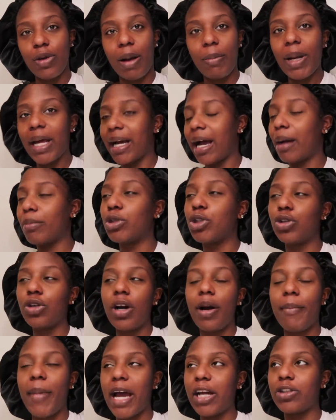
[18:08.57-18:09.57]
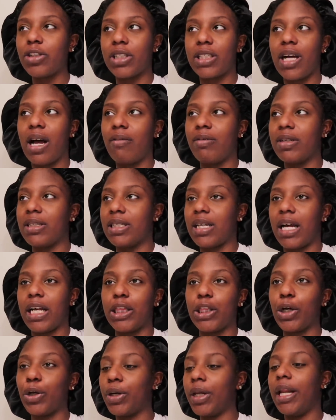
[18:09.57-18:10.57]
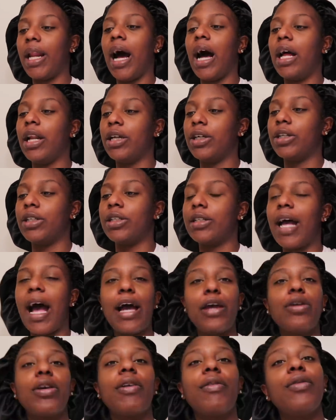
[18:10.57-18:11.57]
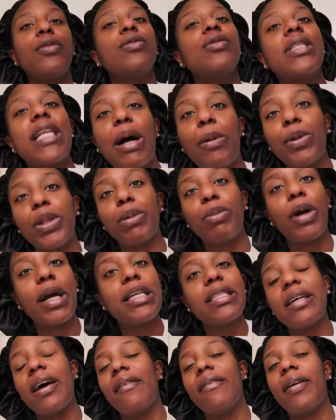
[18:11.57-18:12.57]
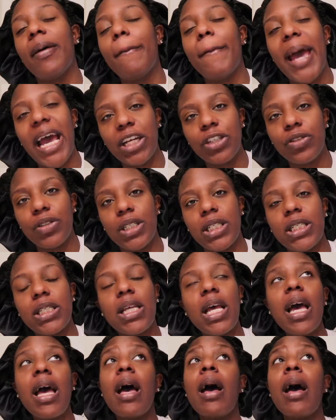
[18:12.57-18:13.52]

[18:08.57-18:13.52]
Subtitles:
I'm like, I'm sure a mattress cover is like $30. How you confuse that with the price of a mattress?